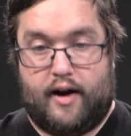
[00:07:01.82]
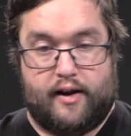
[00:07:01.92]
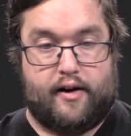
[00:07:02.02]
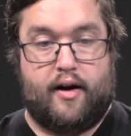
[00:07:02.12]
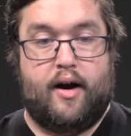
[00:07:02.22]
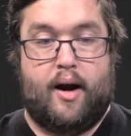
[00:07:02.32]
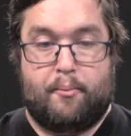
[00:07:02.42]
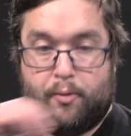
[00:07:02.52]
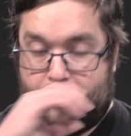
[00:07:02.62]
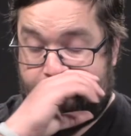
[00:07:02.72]
the other.
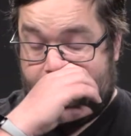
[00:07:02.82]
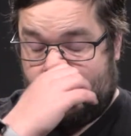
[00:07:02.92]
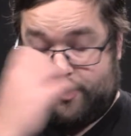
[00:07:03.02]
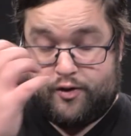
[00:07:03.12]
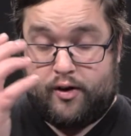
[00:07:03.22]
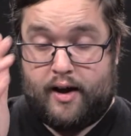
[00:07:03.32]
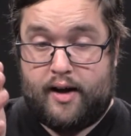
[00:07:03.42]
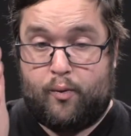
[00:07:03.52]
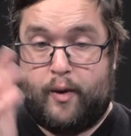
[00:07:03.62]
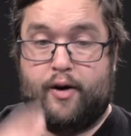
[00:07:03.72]
But right now, there's a
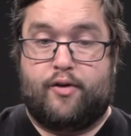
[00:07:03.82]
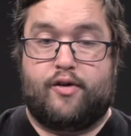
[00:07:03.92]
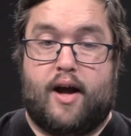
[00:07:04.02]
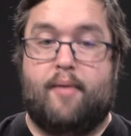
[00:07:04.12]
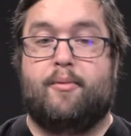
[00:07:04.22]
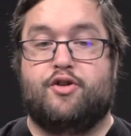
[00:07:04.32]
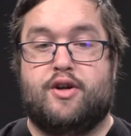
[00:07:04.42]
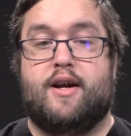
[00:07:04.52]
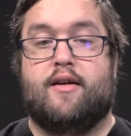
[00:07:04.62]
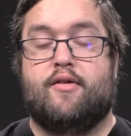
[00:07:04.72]
lot of Windows 10
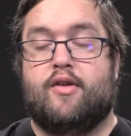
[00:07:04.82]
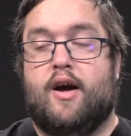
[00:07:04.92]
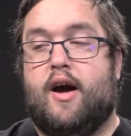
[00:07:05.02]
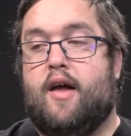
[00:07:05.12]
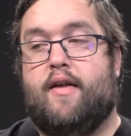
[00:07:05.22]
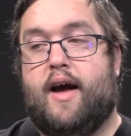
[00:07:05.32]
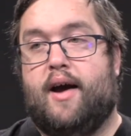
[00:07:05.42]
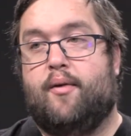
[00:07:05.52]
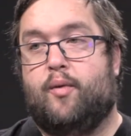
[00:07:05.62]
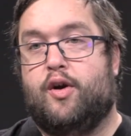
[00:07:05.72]
machines
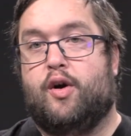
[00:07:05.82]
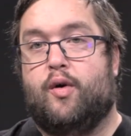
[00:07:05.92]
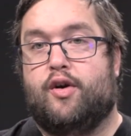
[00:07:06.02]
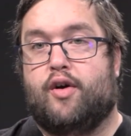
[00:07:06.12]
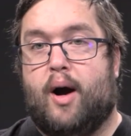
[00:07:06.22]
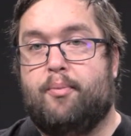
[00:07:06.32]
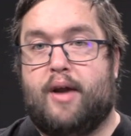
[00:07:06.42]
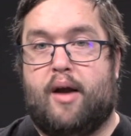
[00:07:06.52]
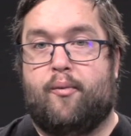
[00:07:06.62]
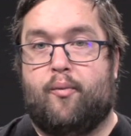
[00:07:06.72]
that when you go into your
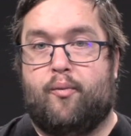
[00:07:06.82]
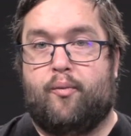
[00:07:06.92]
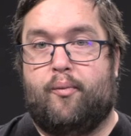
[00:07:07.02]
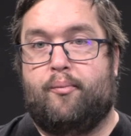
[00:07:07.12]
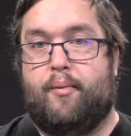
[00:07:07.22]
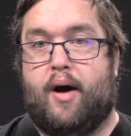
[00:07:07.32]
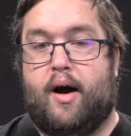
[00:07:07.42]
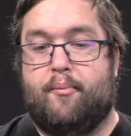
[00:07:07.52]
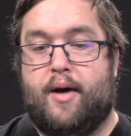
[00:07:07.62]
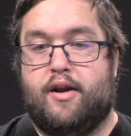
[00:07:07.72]
update
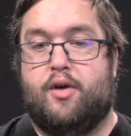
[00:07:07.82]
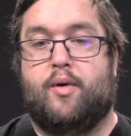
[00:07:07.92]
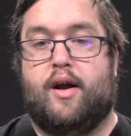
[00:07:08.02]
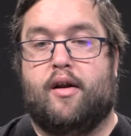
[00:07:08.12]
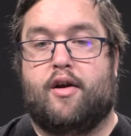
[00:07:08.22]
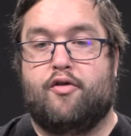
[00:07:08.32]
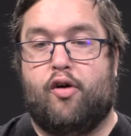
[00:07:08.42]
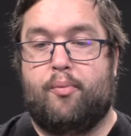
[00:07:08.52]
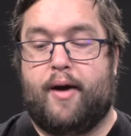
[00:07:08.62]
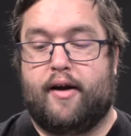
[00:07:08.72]
menu in
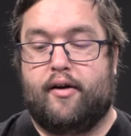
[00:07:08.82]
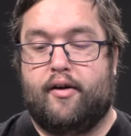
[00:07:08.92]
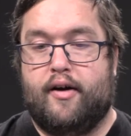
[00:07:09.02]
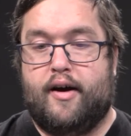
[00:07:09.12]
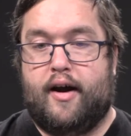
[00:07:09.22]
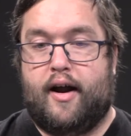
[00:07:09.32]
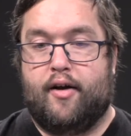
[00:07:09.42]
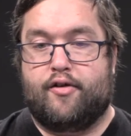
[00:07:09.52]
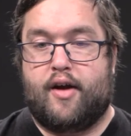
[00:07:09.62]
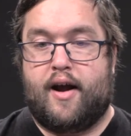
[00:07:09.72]
Control Panel,
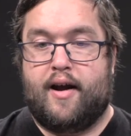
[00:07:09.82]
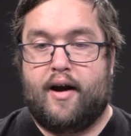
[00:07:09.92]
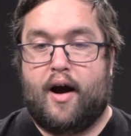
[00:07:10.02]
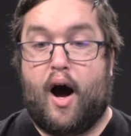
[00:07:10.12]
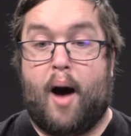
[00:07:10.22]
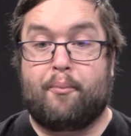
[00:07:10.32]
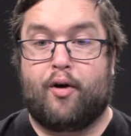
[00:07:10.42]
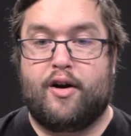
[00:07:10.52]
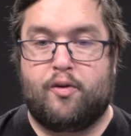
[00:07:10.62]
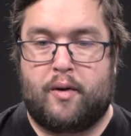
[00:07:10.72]
it'll say
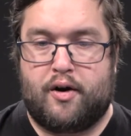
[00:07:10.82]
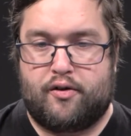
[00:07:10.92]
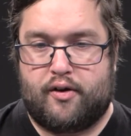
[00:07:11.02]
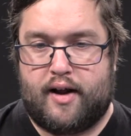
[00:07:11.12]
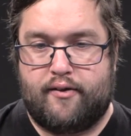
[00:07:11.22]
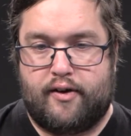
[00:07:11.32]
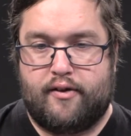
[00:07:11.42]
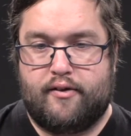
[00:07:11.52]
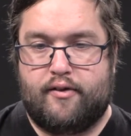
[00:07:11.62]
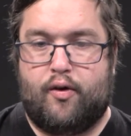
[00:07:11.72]
upgrade to Windows 11.
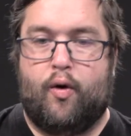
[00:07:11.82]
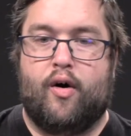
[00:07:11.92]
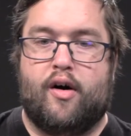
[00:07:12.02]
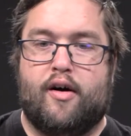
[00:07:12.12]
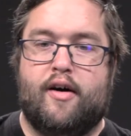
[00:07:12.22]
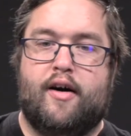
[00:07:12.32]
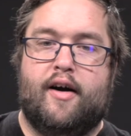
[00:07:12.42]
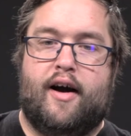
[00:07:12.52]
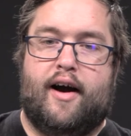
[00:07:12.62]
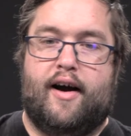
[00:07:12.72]
Or
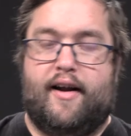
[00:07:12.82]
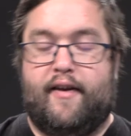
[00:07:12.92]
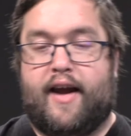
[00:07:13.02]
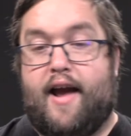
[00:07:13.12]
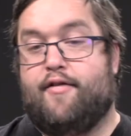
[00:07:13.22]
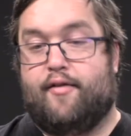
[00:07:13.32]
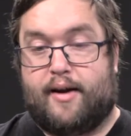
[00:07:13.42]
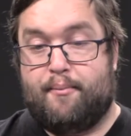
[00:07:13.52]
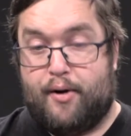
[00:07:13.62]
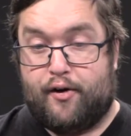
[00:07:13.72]
in the case of the
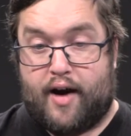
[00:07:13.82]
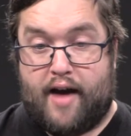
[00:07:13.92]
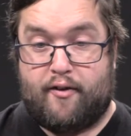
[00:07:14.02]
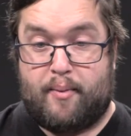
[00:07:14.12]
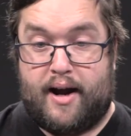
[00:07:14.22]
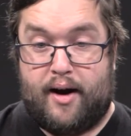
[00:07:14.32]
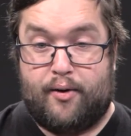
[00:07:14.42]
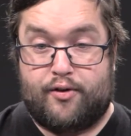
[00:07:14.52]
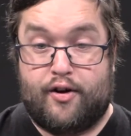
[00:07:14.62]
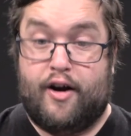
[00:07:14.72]
computer I have at my
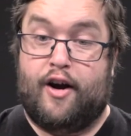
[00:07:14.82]
house,